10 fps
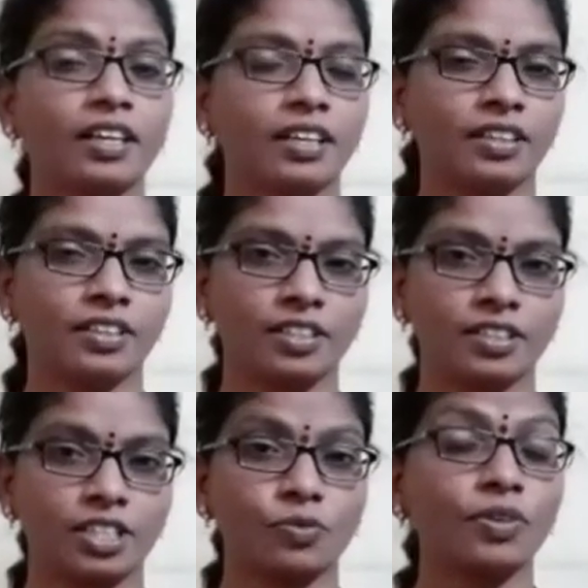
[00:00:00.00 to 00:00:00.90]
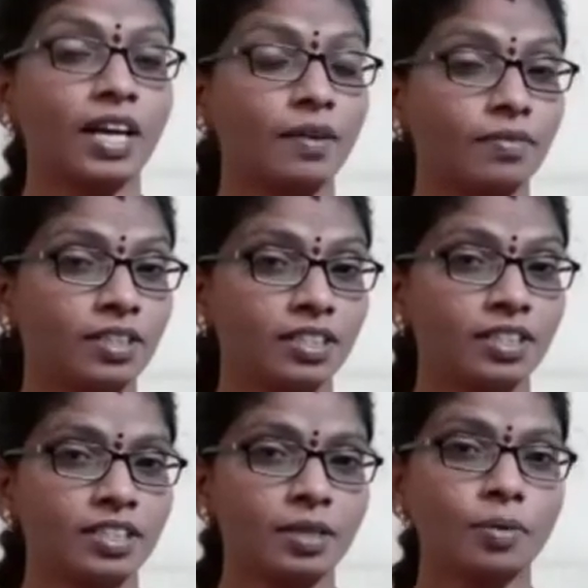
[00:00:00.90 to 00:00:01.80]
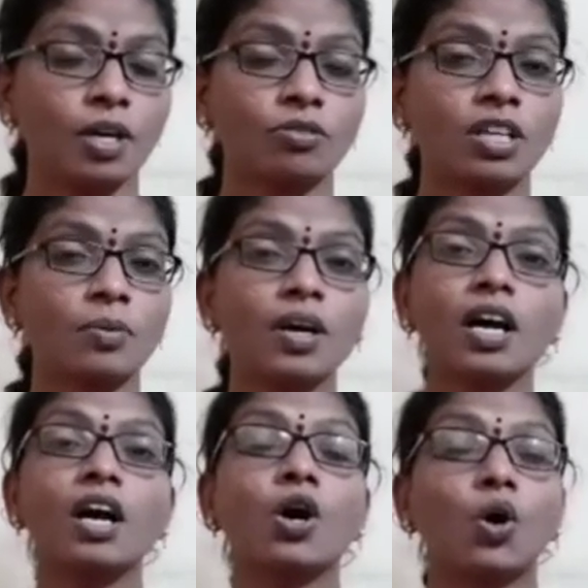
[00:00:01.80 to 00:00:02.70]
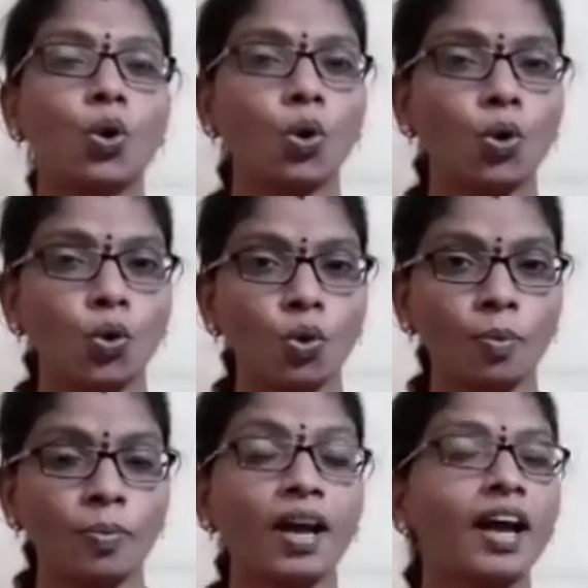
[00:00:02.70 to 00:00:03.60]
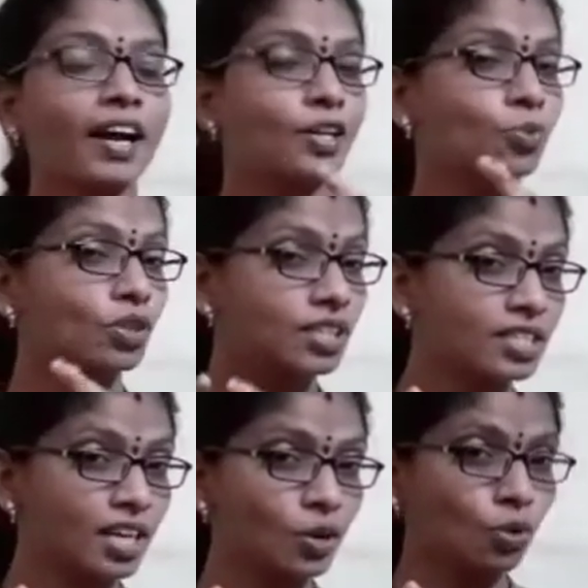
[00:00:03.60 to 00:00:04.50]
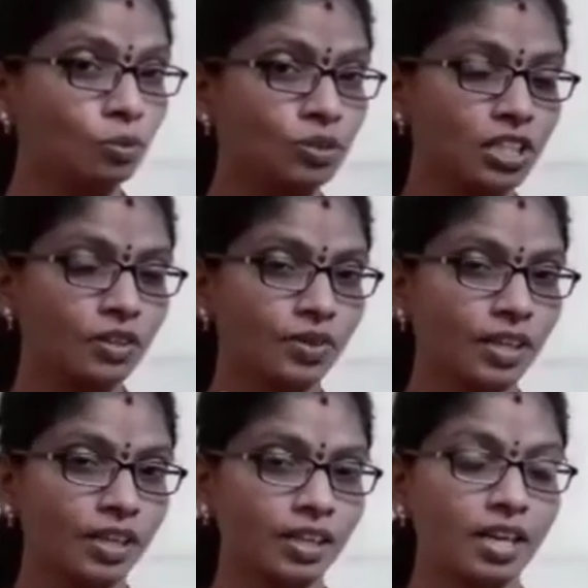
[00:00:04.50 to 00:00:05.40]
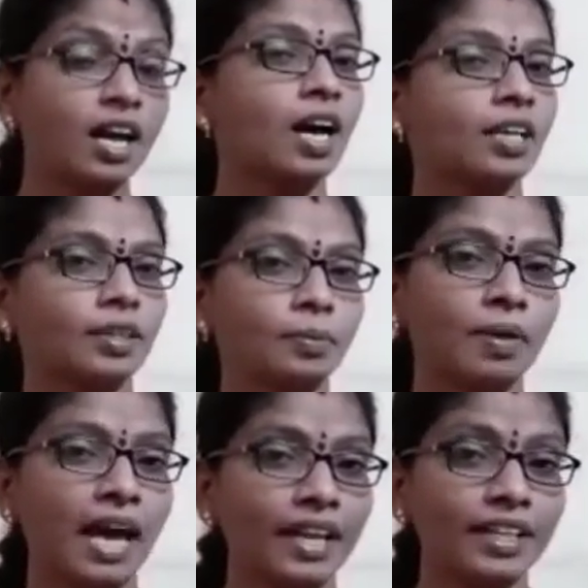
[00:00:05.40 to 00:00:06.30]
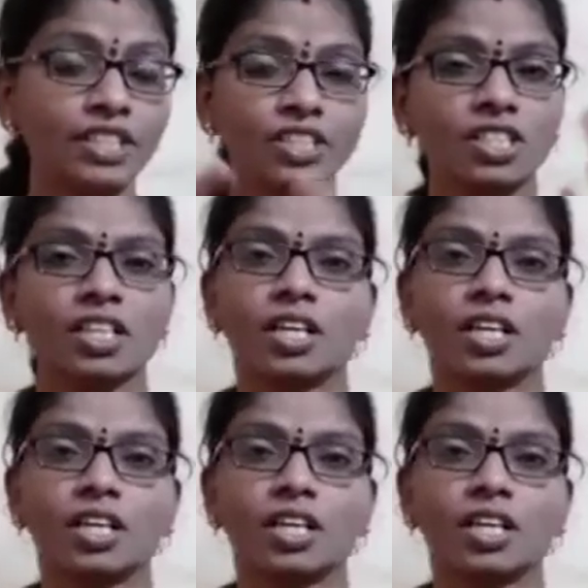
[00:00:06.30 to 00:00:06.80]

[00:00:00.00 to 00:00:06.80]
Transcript: Yes, we have learnt about our home. And what is our home, children? The planet